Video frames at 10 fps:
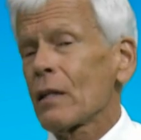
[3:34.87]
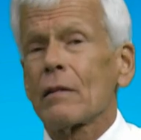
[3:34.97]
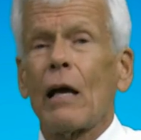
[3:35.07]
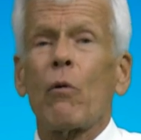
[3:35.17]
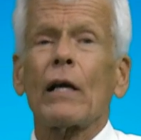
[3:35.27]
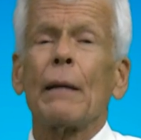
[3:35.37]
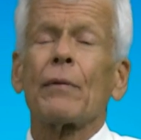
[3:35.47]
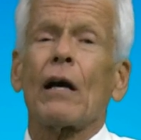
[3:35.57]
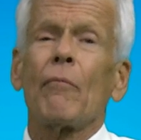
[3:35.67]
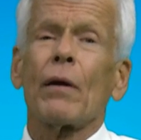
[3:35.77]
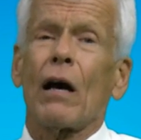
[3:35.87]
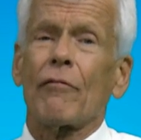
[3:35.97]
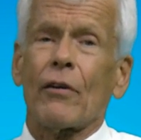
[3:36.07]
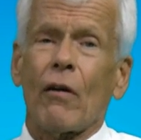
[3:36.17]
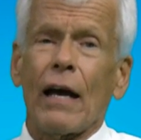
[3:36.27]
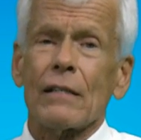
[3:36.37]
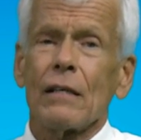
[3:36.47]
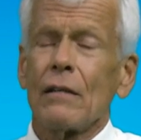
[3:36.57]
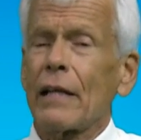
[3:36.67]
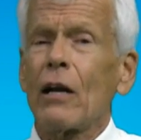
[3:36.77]
They want to keep the government off their ass.
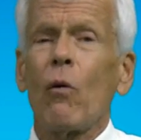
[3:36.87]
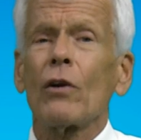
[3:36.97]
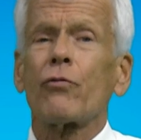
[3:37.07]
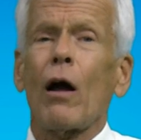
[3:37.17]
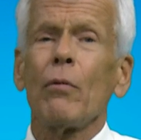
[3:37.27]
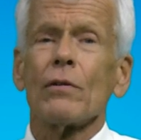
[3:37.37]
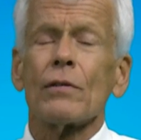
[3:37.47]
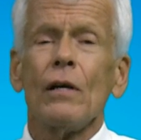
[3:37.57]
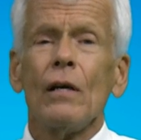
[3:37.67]
They don't want troubles,